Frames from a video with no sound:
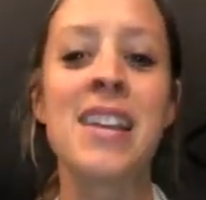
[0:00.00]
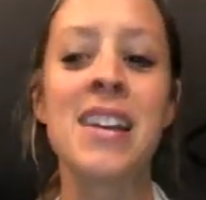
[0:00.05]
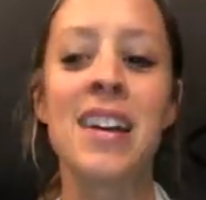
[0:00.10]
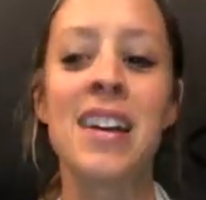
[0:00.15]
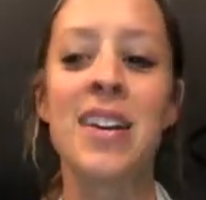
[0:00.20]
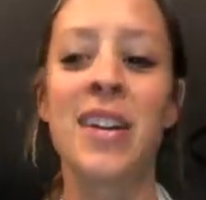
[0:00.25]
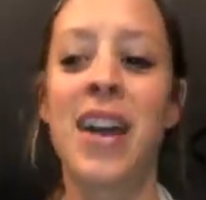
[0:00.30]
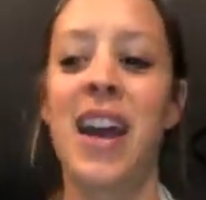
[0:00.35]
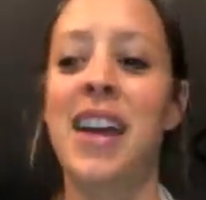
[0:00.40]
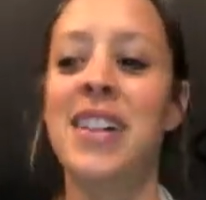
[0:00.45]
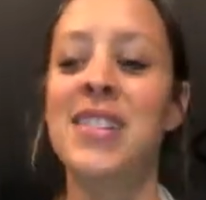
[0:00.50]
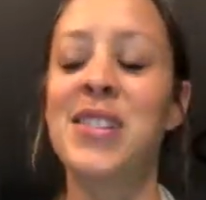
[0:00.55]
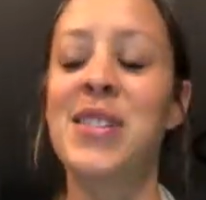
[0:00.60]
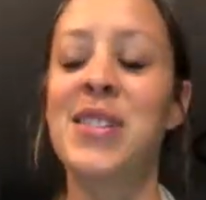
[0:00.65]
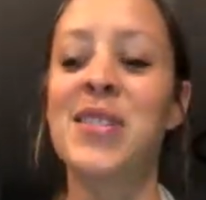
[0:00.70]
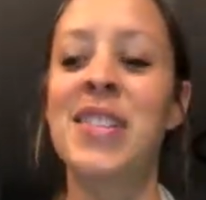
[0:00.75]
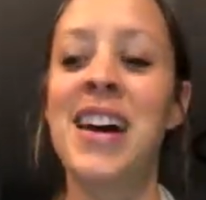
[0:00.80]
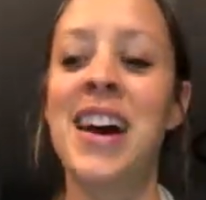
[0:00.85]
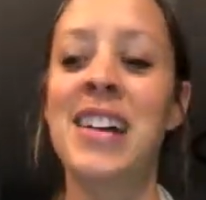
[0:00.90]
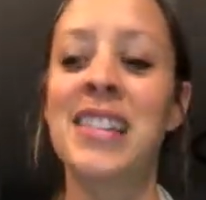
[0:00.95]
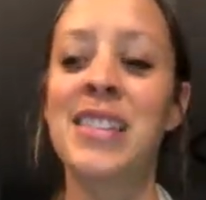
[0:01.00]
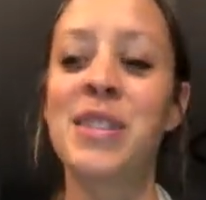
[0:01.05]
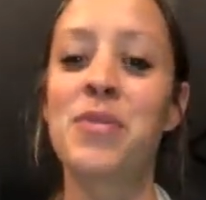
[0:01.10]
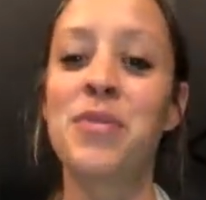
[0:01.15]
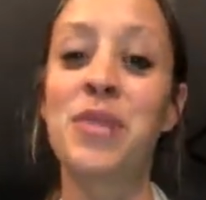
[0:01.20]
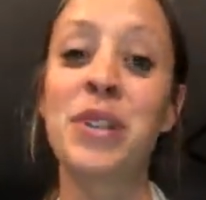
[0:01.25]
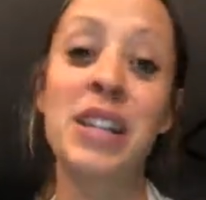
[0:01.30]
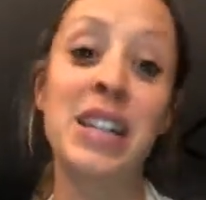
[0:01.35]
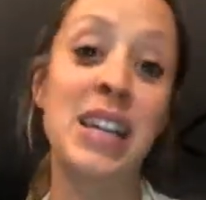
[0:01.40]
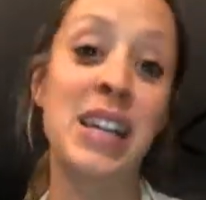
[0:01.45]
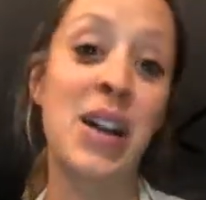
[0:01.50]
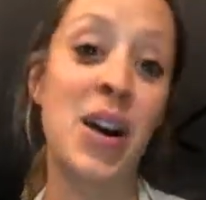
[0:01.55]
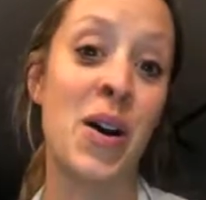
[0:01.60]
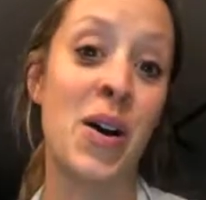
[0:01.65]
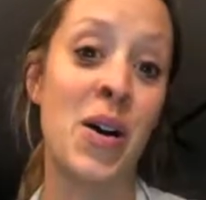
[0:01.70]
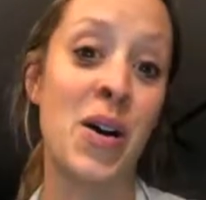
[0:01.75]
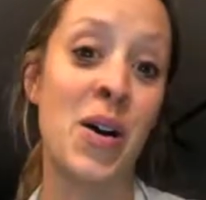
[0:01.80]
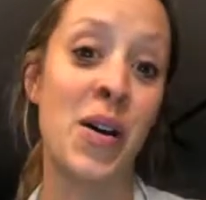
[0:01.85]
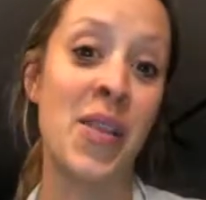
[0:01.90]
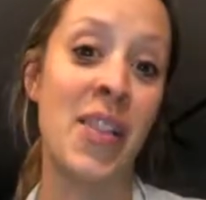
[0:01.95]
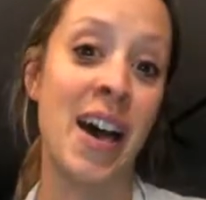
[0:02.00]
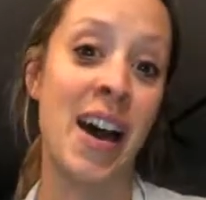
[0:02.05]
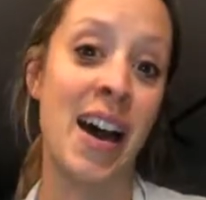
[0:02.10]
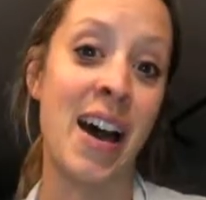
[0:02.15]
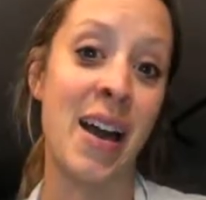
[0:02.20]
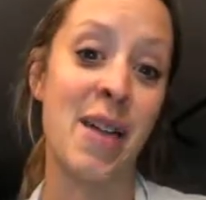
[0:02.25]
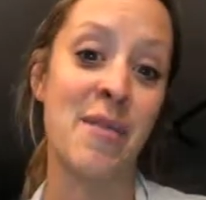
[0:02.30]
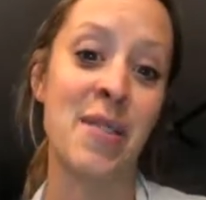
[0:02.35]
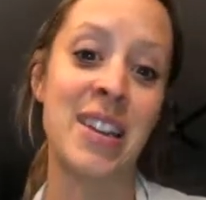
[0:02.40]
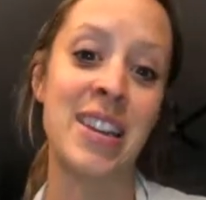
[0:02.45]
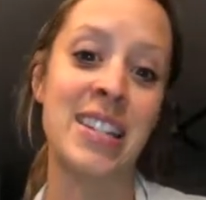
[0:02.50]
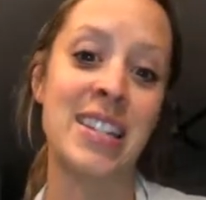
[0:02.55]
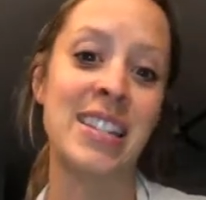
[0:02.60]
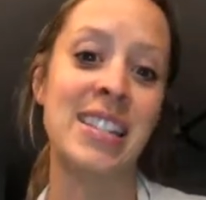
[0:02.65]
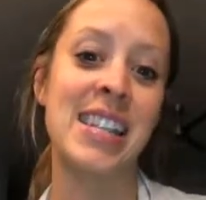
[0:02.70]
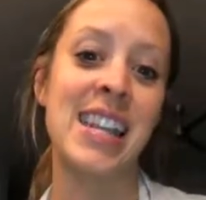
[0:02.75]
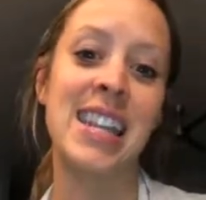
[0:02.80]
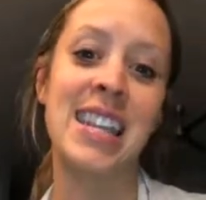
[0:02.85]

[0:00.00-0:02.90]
okay, so that's really all that I wanted to say.